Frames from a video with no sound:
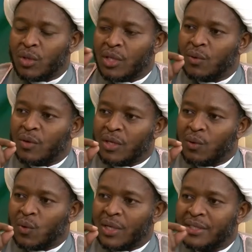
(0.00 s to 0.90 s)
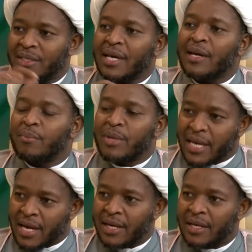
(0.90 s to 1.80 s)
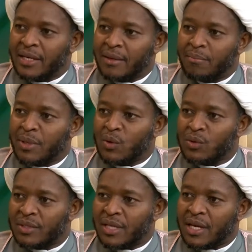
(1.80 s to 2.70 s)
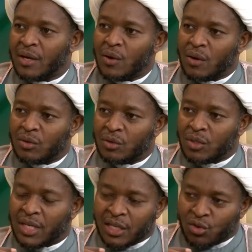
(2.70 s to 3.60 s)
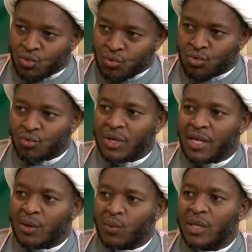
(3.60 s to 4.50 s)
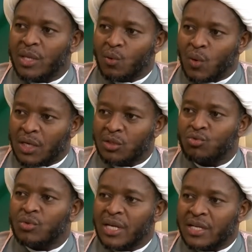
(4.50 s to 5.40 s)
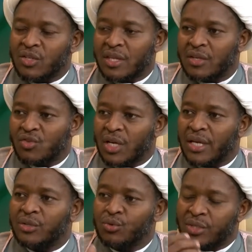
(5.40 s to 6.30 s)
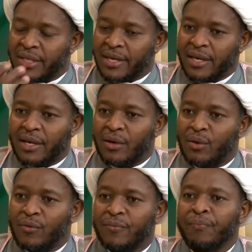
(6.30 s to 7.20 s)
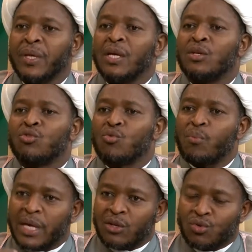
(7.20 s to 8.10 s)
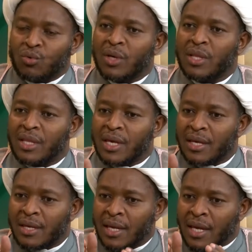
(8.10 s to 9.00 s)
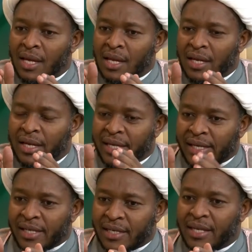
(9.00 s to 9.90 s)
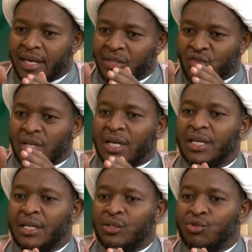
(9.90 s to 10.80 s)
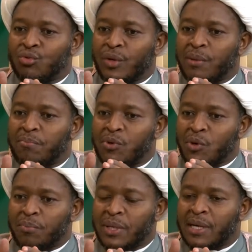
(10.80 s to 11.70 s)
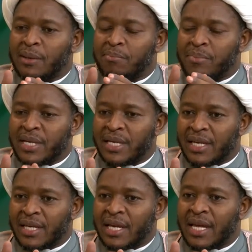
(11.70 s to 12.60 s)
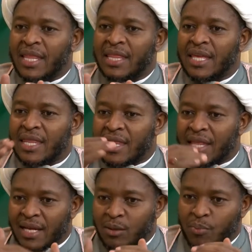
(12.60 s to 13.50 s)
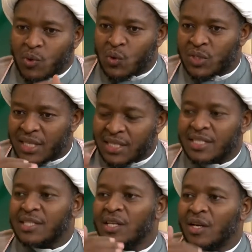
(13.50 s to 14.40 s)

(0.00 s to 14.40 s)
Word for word: the word tarbiyah, because they two together, when they work to nurture the child, to take care of, to make sure they lead a child to a proper upbringing, then that process